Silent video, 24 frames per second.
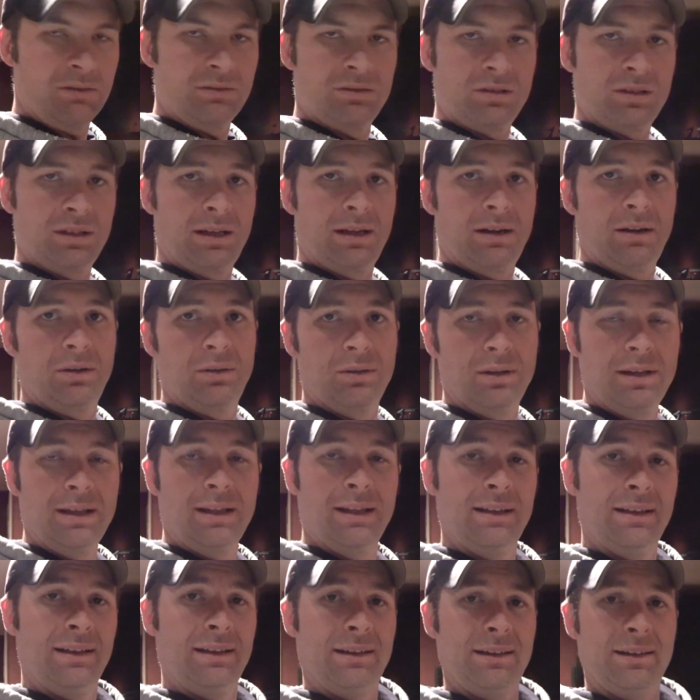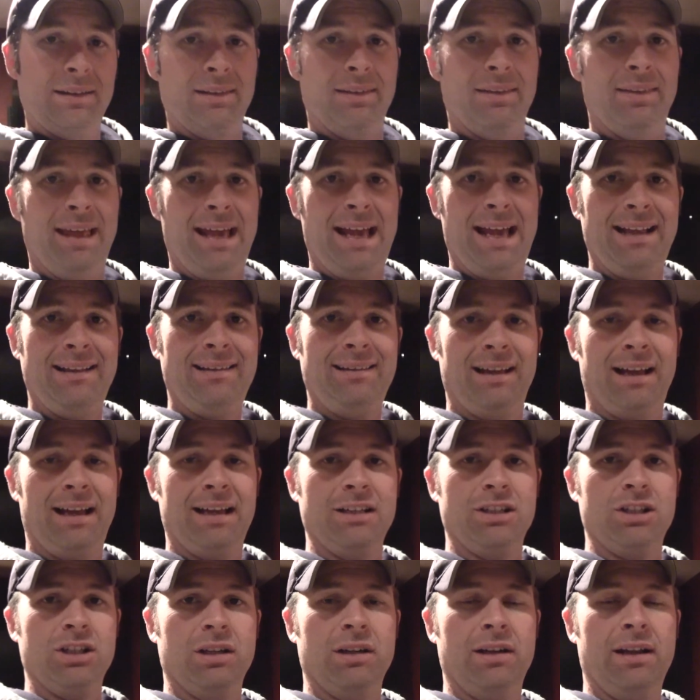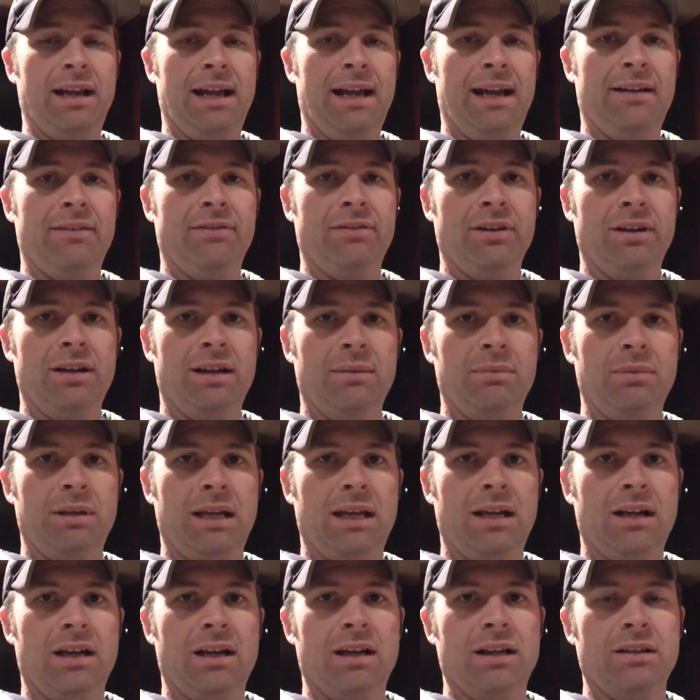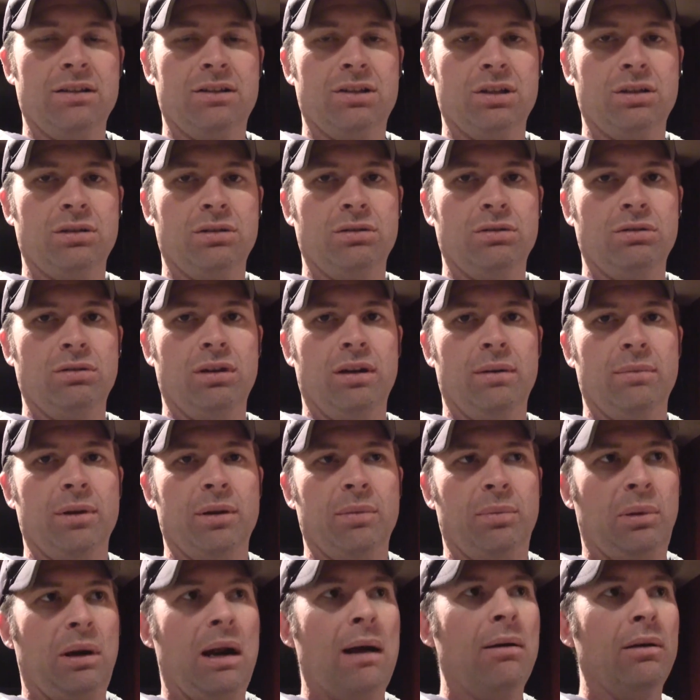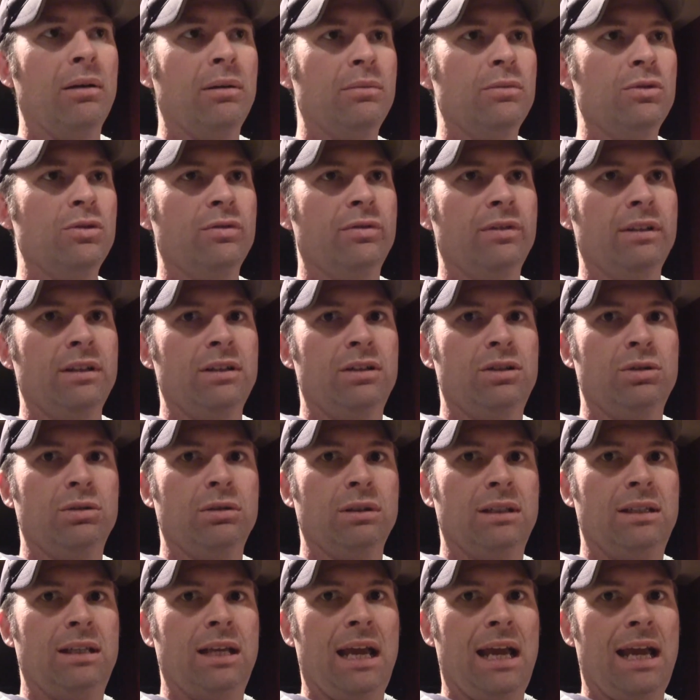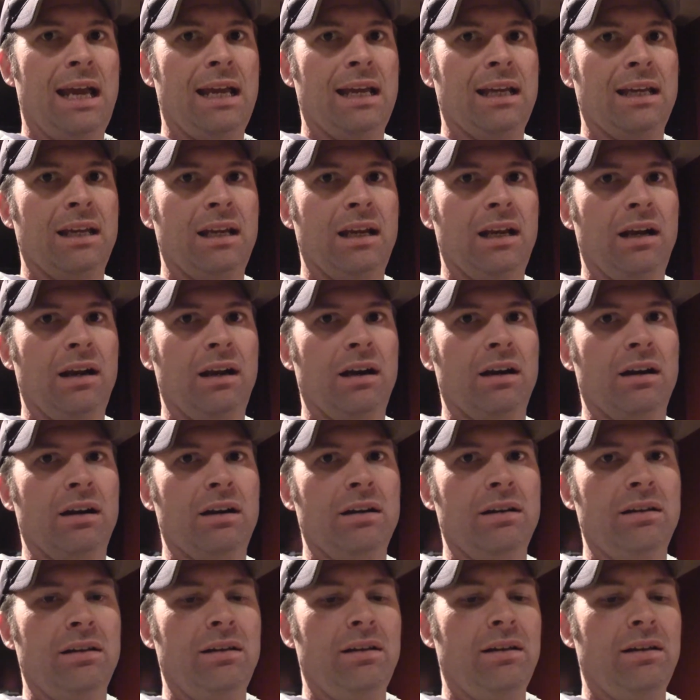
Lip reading: So that I should have an update on too. I'm going to probably move it to a keg here